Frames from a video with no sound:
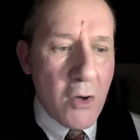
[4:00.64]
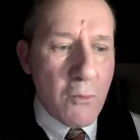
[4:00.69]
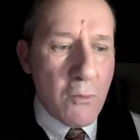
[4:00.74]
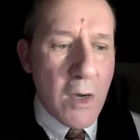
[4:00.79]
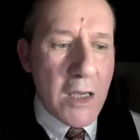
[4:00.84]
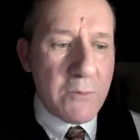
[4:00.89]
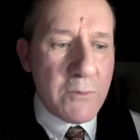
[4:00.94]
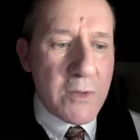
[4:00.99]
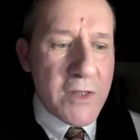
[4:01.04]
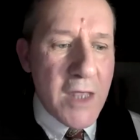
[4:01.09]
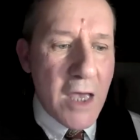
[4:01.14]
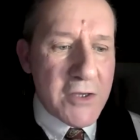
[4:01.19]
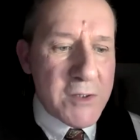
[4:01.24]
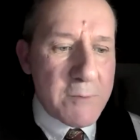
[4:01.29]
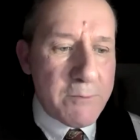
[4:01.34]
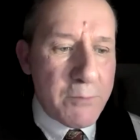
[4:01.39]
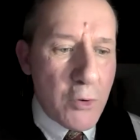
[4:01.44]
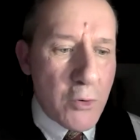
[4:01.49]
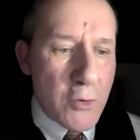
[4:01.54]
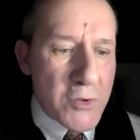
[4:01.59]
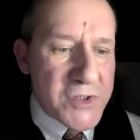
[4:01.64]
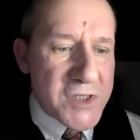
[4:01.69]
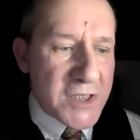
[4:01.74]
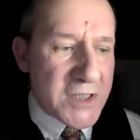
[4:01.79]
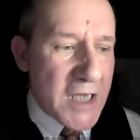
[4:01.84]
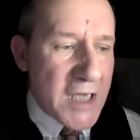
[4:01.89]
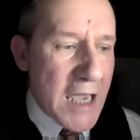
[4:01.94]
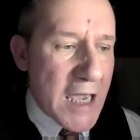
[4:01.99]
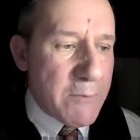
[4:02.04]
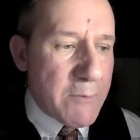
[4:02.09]
when, without a pause, it
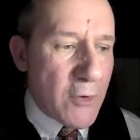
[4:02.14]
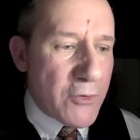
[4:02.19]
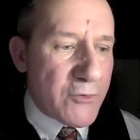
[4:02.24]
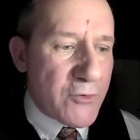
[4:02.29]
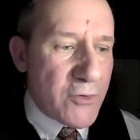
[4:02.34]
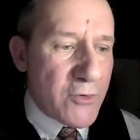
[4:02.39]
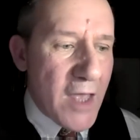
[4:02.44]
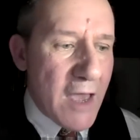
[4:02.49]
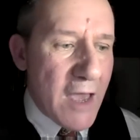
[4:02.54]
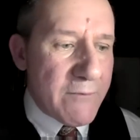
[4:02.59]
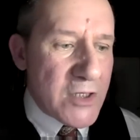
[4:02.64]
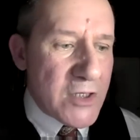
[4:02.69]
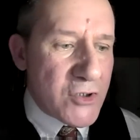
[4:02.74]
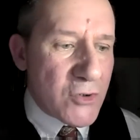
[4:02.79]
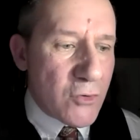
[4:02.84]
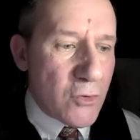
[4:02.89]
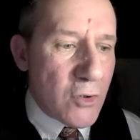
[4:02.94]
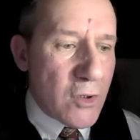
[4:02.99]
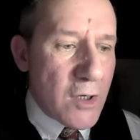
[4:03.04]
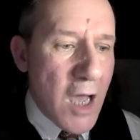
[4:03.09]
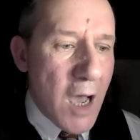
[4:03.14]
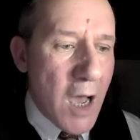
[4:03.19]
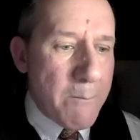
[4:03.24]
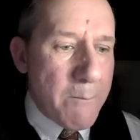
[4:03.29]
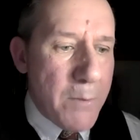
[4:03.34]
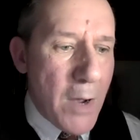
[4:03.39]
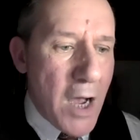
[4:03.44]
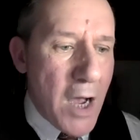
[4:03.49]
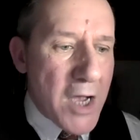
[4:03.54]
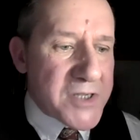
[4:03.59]
came on through the heavy door
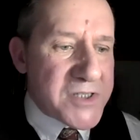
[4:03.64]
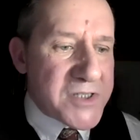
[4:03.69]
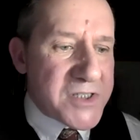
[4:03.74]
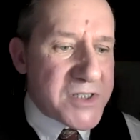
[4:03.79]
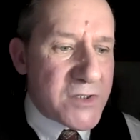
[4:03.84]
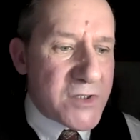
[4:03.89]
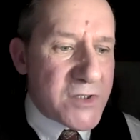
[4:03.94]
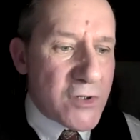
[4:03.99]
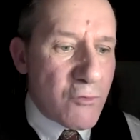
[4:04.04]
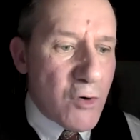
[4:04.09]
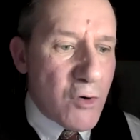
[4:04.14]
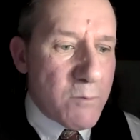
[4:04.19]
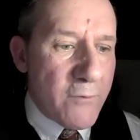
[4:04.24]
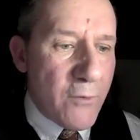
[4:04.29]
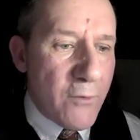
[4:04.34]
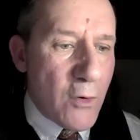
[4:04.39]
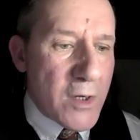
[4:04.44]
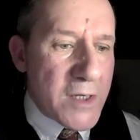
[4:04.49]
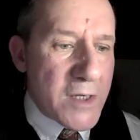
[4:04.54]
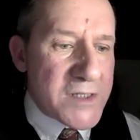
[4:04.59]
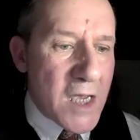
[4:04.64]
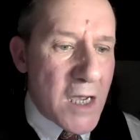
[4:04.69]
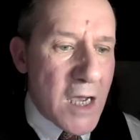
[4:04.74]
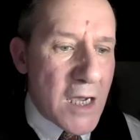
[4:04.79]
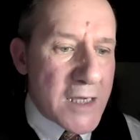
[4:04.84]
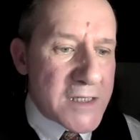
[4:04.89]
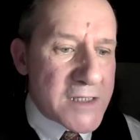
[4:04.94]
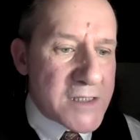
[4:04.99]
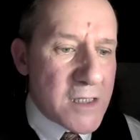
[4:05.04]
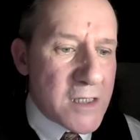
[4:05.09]
and passed into the room before his
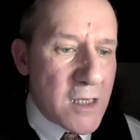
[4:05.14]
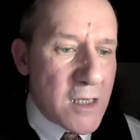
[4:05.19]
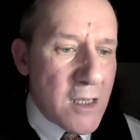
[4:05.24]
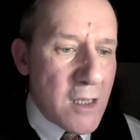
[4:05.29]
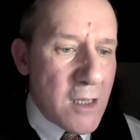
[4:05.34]
eyes.